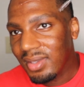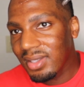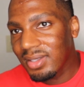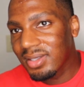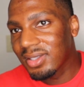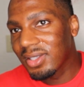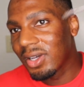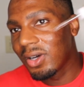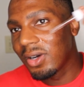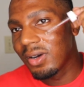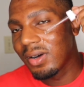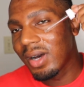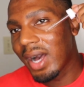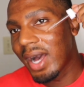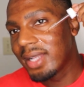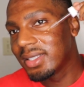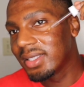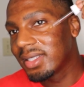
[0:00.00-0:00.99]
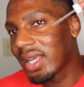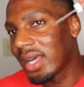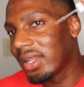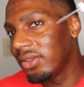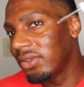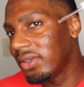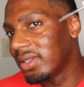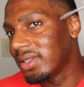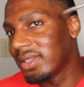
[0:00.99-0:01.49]
So I just kind
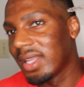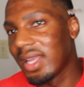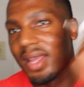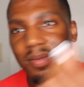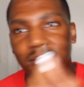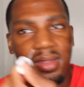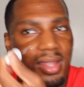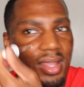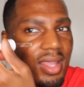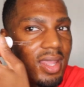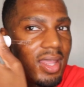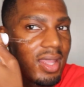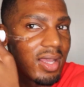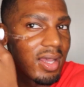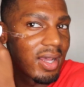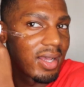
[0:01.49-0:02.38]
of do the same thing.